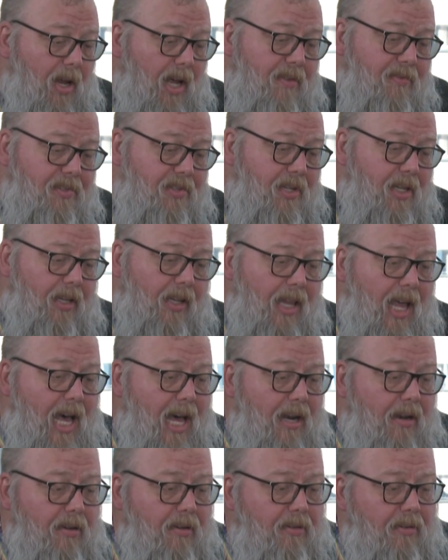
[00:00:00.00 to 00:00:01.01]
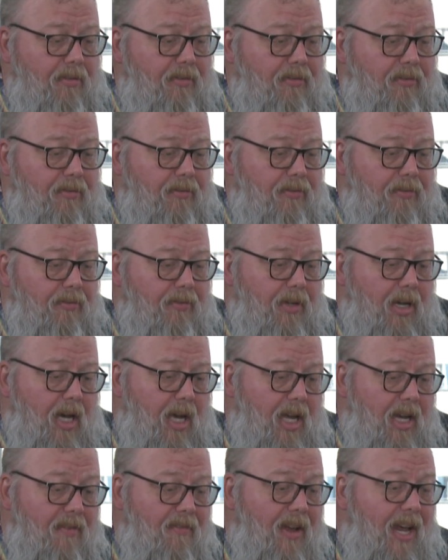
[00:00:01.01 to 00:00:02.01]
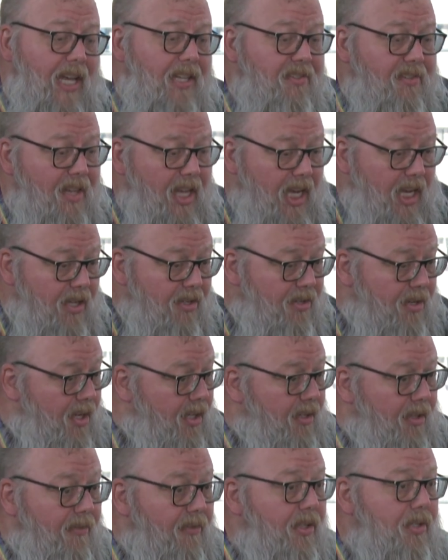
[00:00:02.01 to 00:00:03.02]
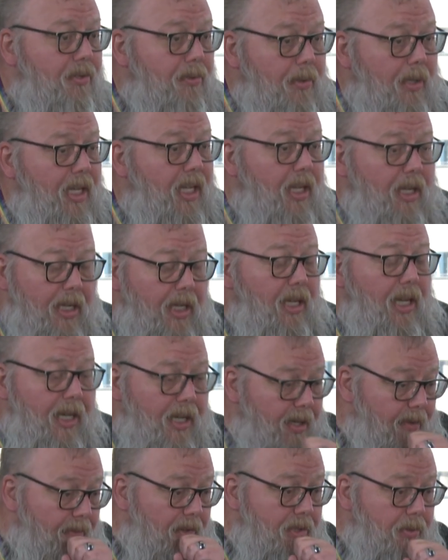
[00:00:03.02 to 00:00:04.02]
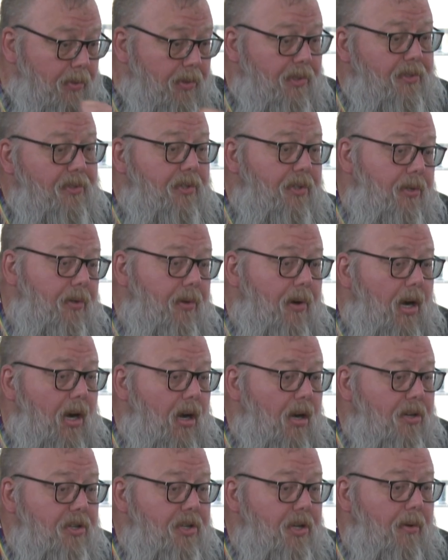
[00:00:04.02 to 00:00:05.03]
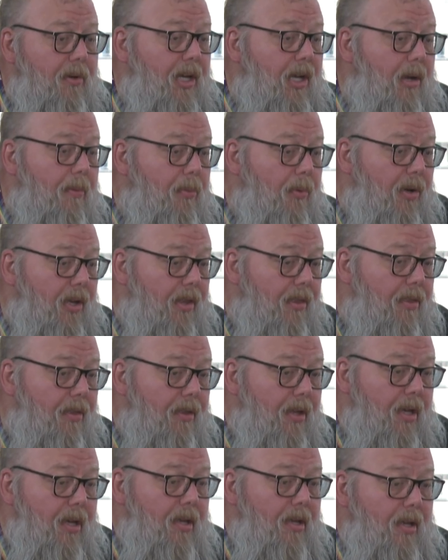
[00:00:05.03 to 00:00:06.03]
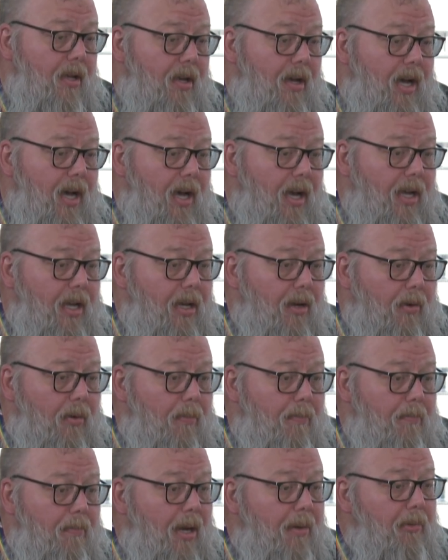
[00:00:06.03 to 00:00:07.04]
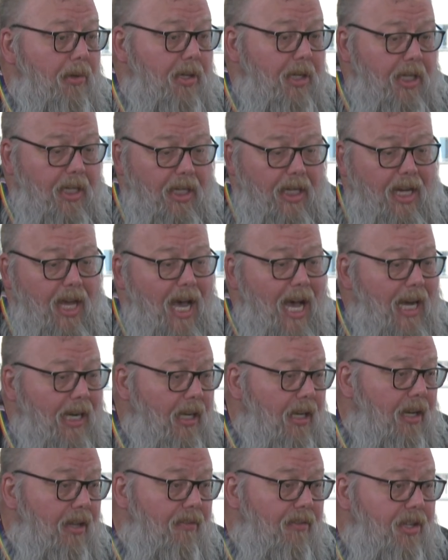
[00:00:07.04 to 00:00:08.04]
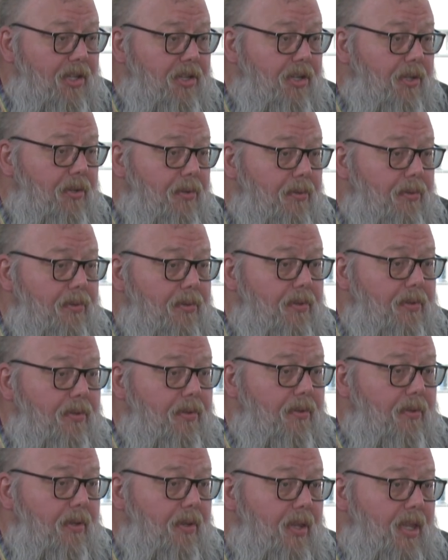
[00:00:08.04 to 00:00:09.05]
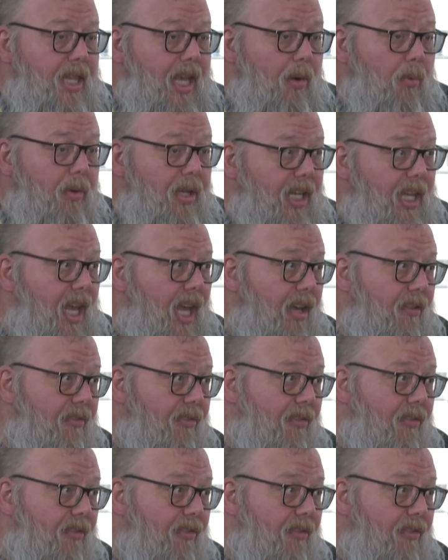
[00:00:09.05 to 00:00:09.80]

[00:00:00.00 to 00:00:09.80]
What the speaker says: I've seen a lot of advanced aged individuals who are showing up with memory and cognitive issues that we can't